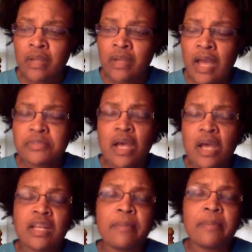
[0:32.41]
I'm talking
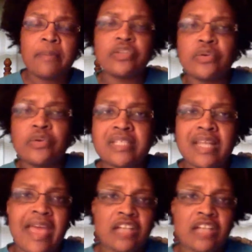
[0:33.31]
about the news that I
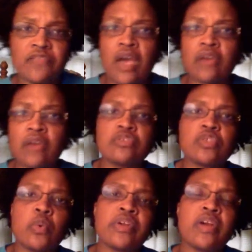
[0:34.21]
actually found on
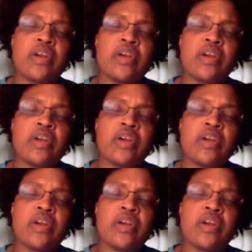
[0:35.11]
Twitter